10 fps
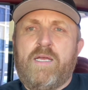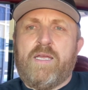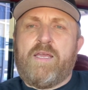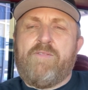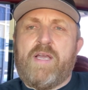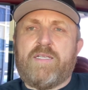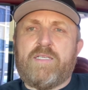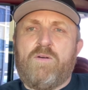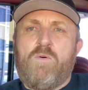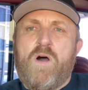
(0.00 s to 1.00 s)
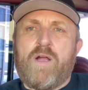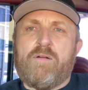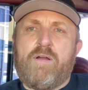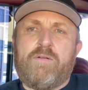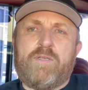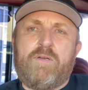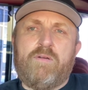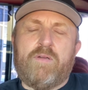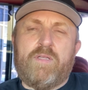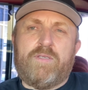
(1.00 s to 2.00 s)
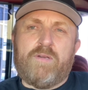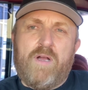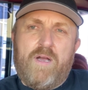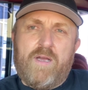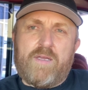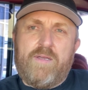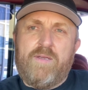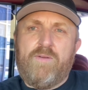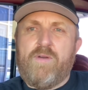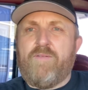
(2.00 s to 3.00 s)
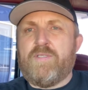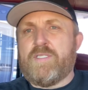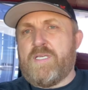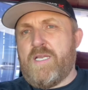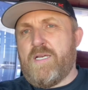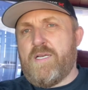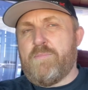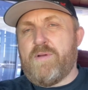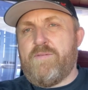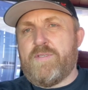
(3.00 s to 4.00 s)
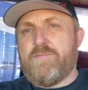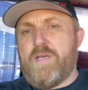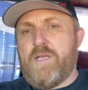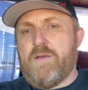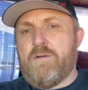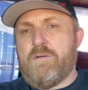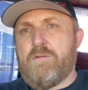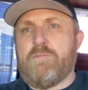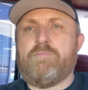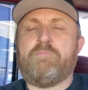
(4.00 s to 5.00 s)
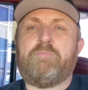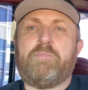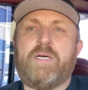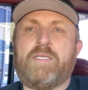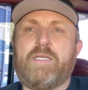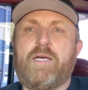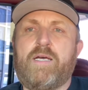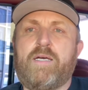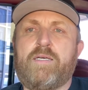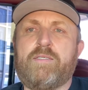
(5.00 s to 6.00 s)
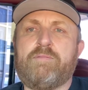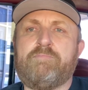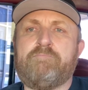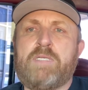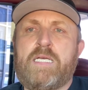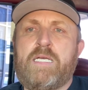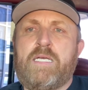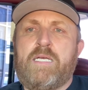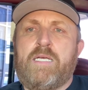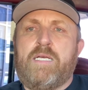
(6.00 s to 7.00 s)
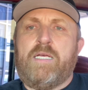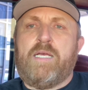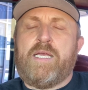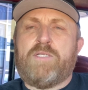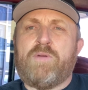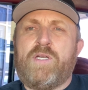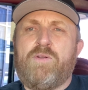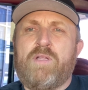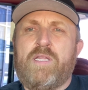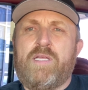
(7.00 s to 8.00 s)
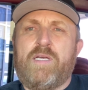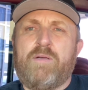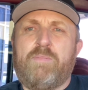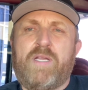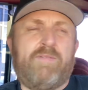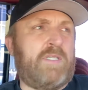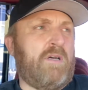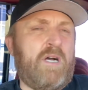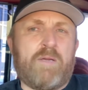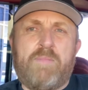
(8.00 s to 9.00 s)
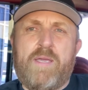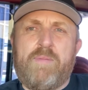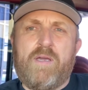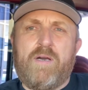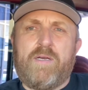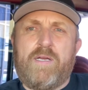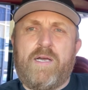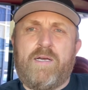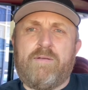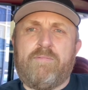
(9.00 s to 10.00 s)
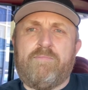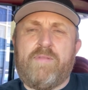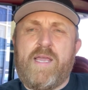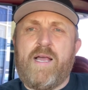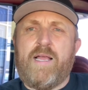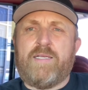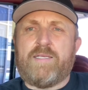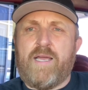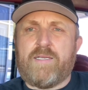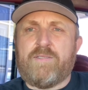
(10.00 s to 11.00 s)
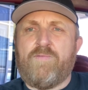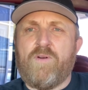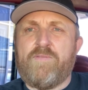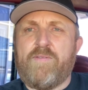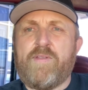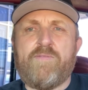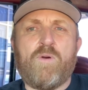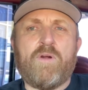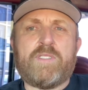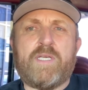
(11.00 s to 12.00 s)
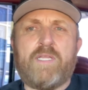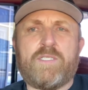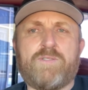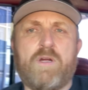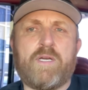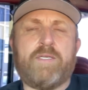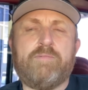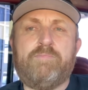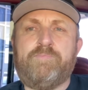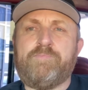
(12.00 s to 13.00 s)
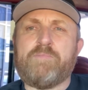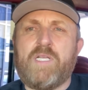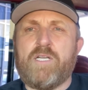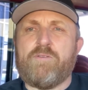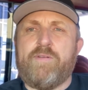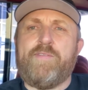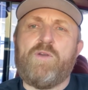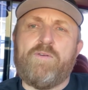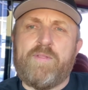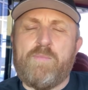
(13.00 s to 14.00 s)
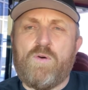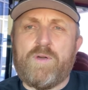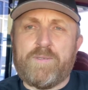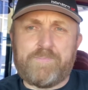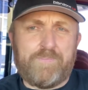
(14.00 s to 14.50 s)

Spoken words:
give you guys a little walk around tour of the truck who haven't seen it in a previous video, but I guess we're going to do a little bit of a talk maybe on the LSX454. It's in this truck. A little review of the motor.